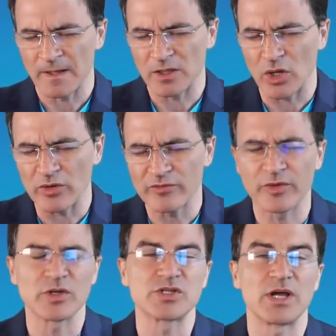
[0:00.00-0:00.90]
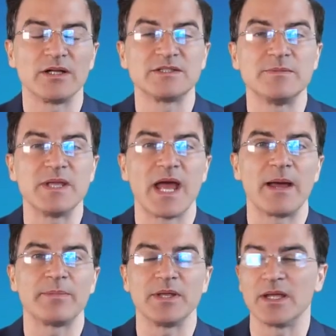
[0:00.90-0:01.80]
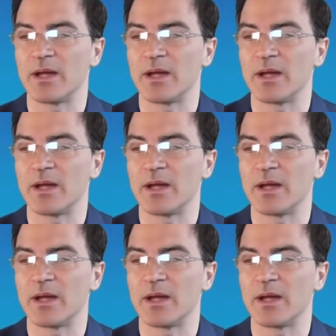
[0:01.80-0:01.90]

long for your child to be happy,